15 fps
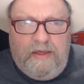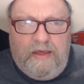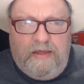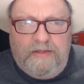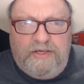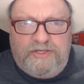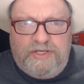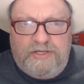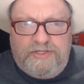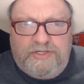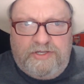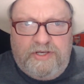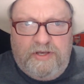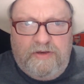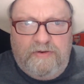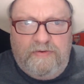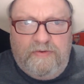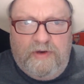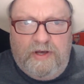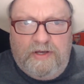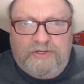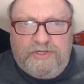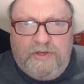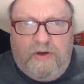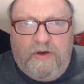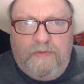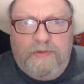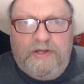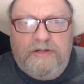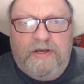And this is to
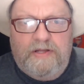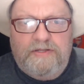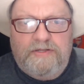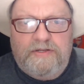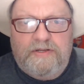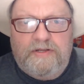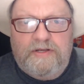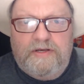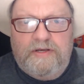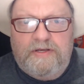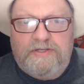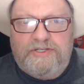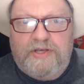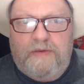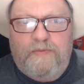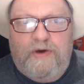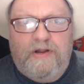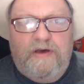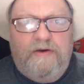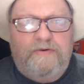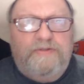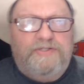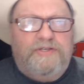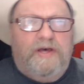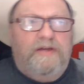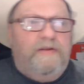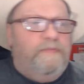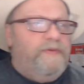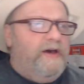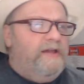Simon and someone else
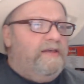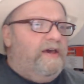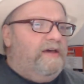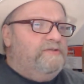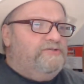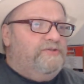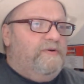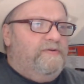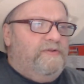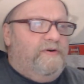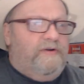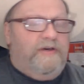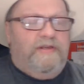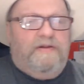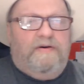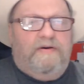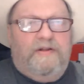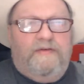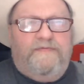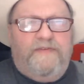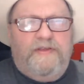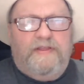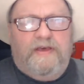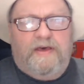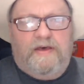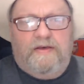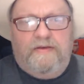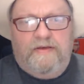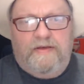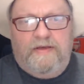saying about the Antron 99. I think they're...